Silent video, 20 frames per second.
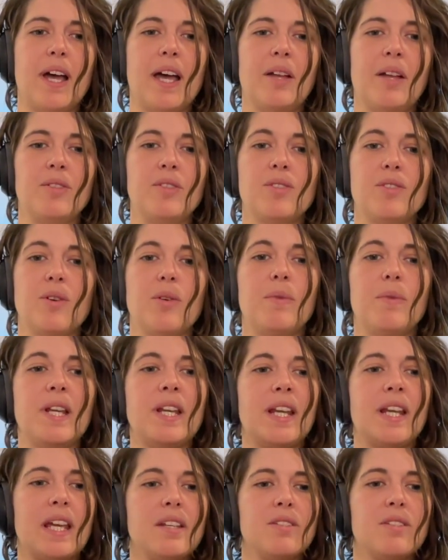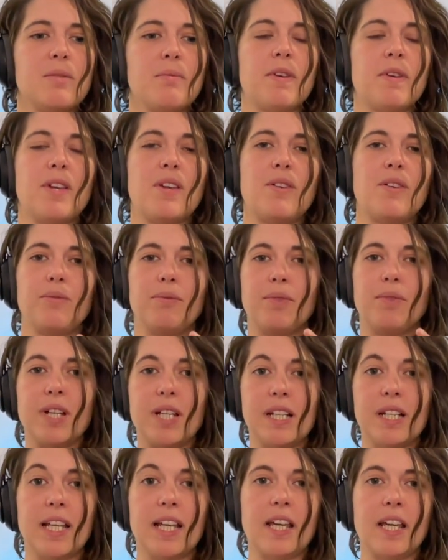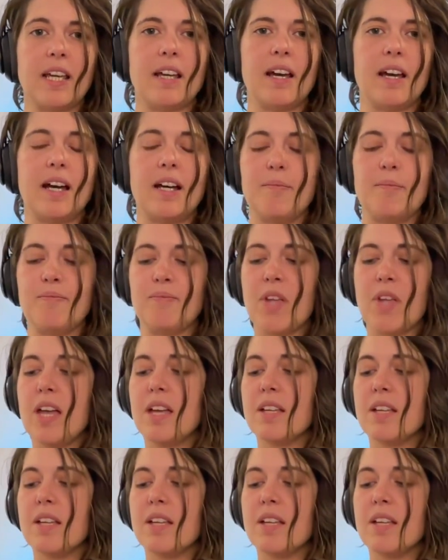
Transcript: and so we need to be really um,